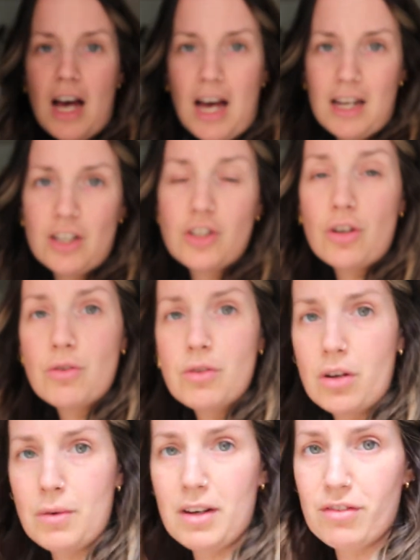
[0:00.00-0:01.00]
and I don't
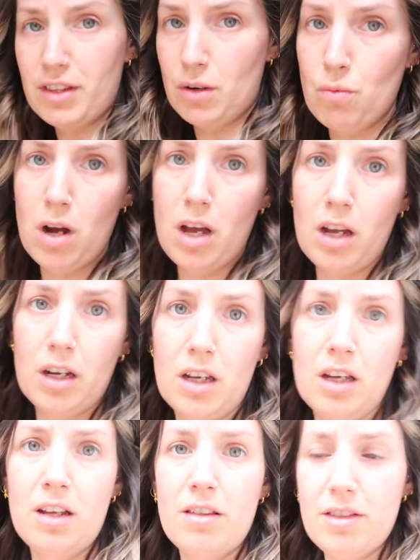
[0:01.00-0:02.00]
know if they
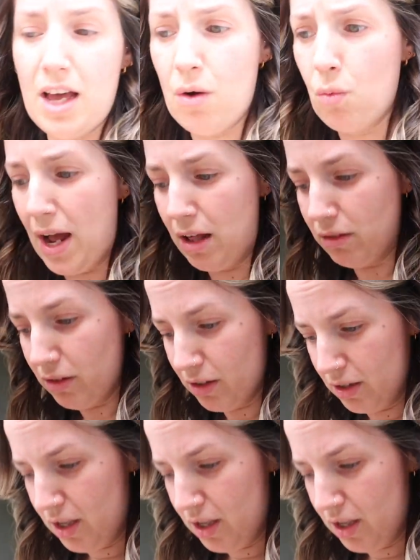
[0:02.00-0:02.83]
work that well.